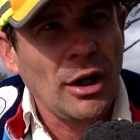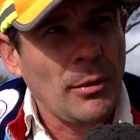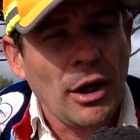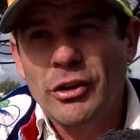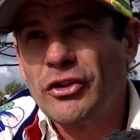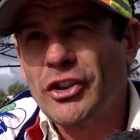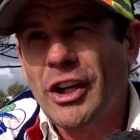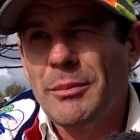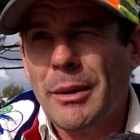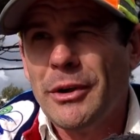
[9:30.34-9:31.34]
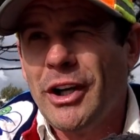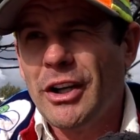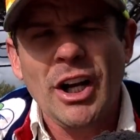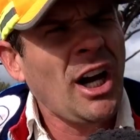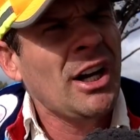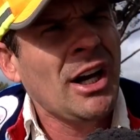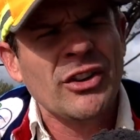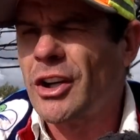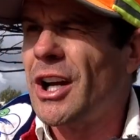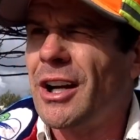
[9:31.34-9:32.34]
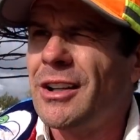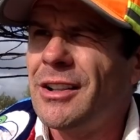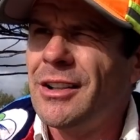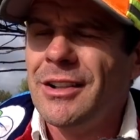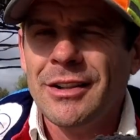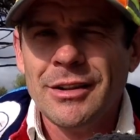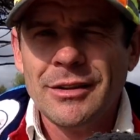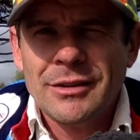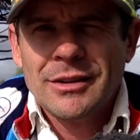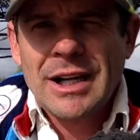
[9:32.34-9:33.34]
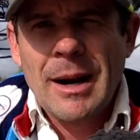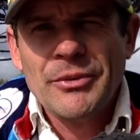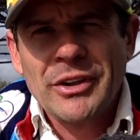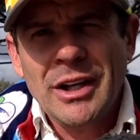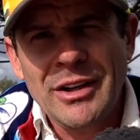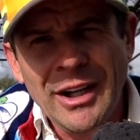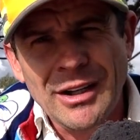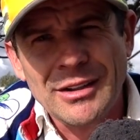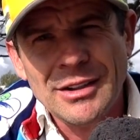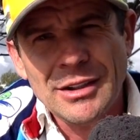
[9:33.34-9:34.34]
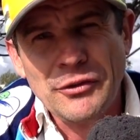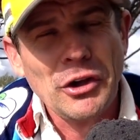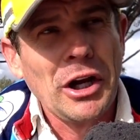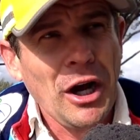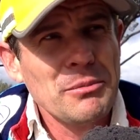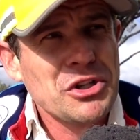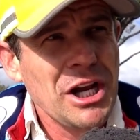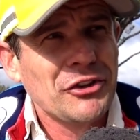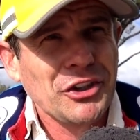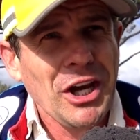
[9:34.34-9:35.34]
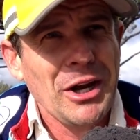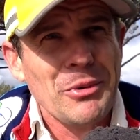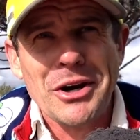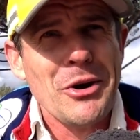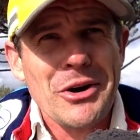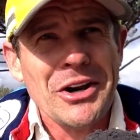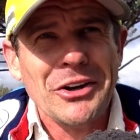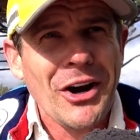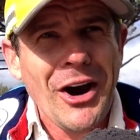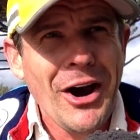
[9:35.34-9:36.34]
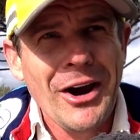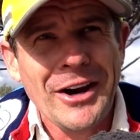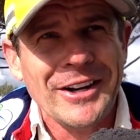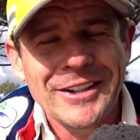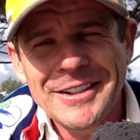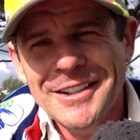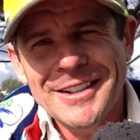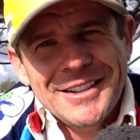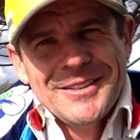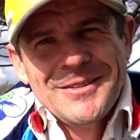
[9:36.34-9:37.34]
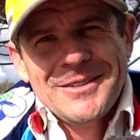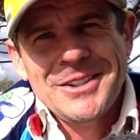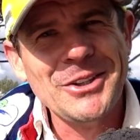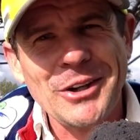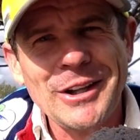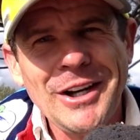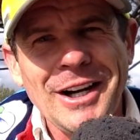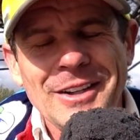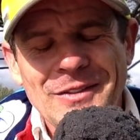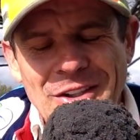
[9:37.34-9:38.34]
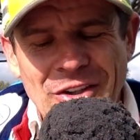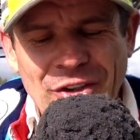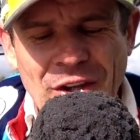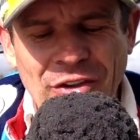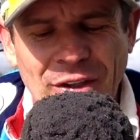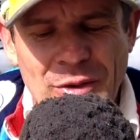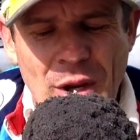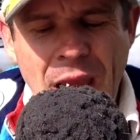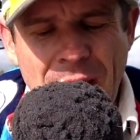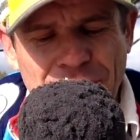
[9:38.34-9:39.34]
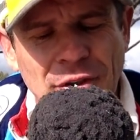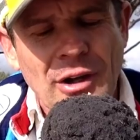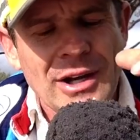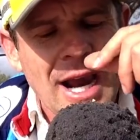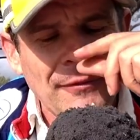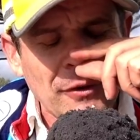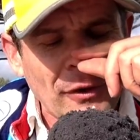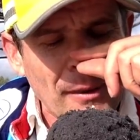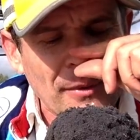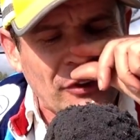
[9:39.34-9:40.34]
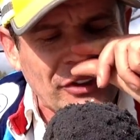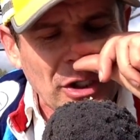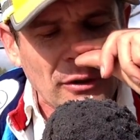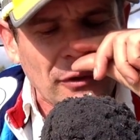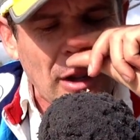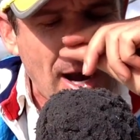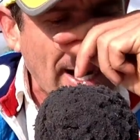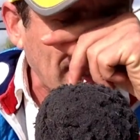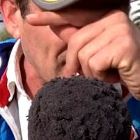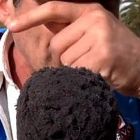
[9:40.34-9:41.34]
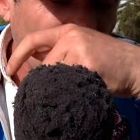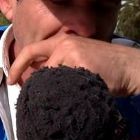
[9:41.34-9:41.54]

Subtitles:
Are you scared, mummy, daddy? Nah, it's okay. Calms the kid down. If you're like, I'm shit scared, we're all gonna die. You gotta lie, you know. So you have to lie. You have to develop the skill of lying.